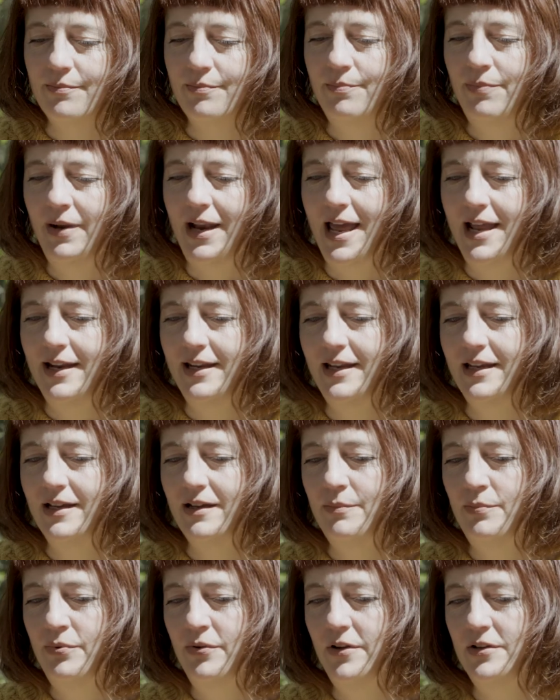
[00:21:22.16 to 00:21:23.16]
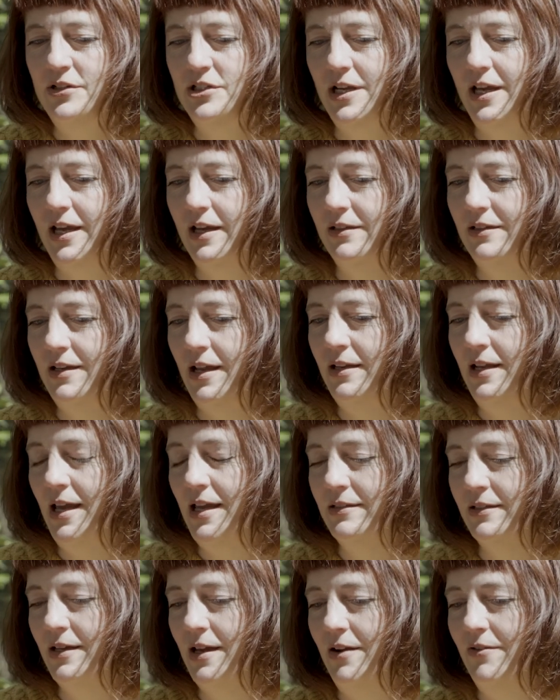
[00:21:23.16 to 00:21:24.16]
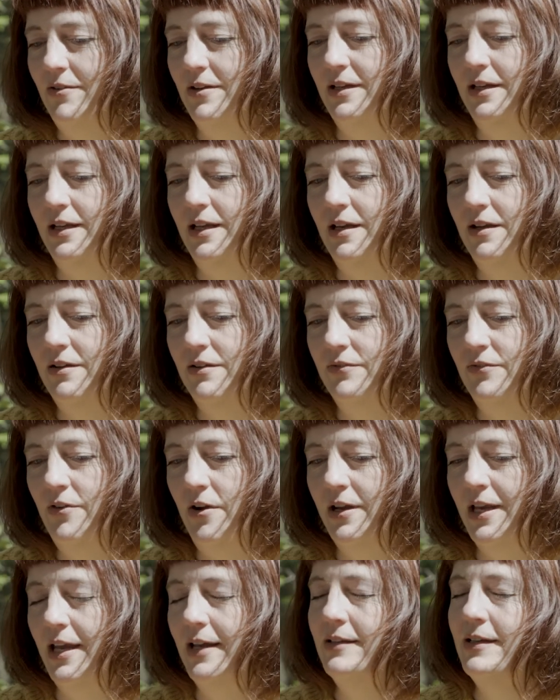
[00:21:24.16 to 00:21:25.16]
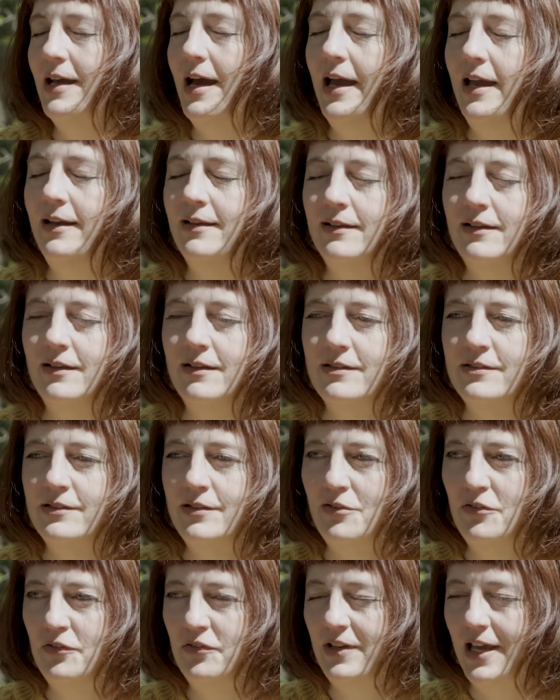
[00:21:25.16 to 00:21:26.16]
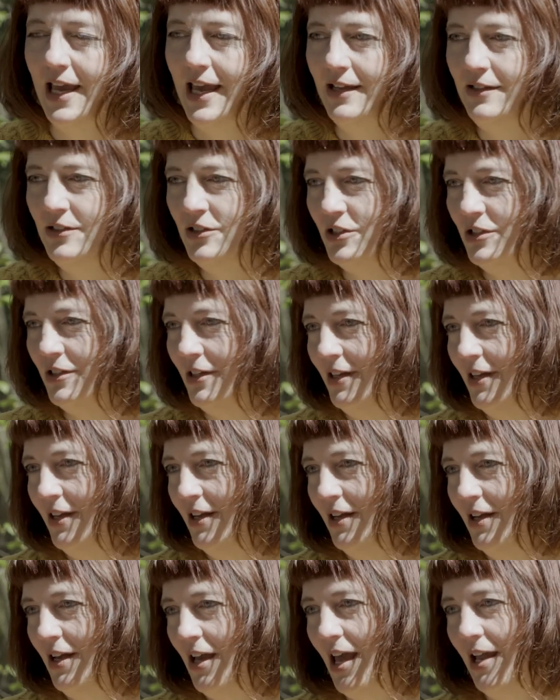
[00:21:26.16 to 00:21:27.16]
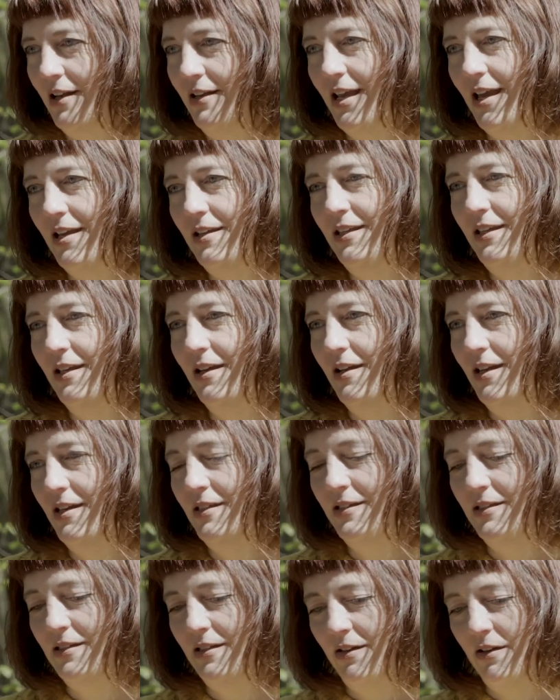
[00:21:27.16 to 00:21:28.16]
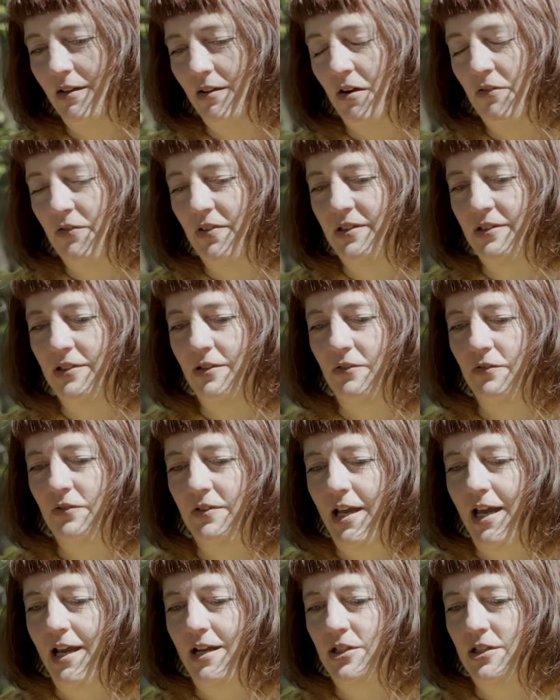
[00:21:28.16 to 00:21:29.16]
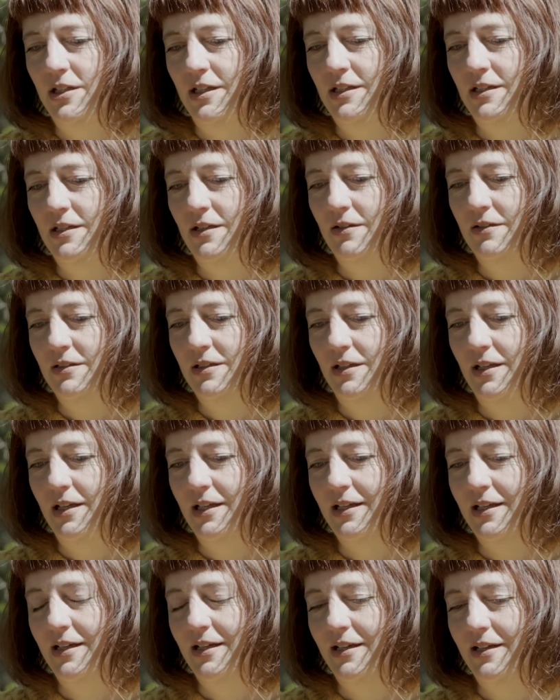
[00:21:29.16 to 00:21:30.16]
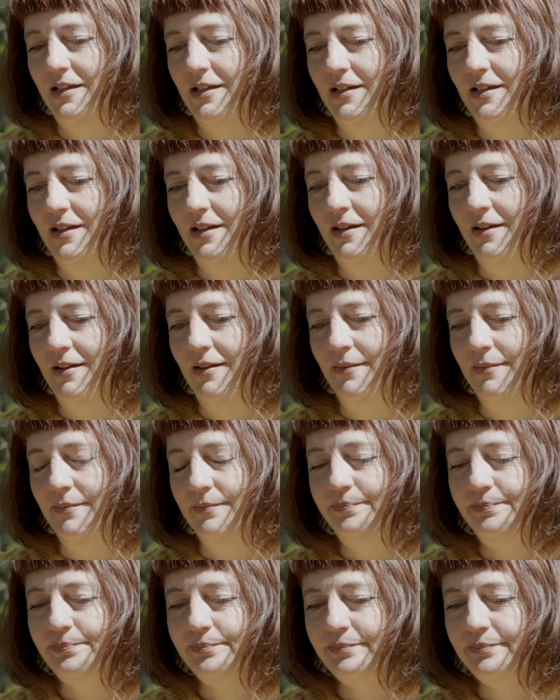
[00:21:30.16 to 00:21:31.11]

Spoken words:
planning a project that has currently a working title, Soft Edge, and the idea is of a soft edge. It's not like a,